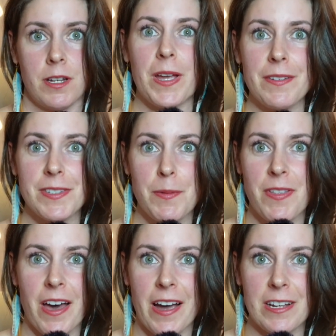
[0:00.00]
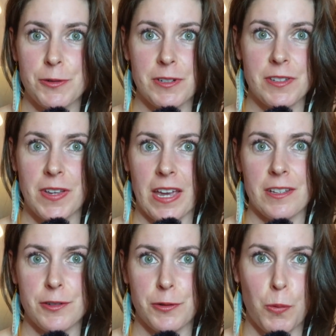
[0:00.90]
We have some of the highest rates of
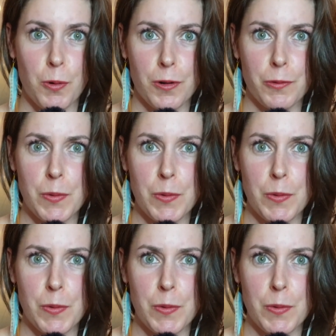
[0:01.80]
cancer in the world.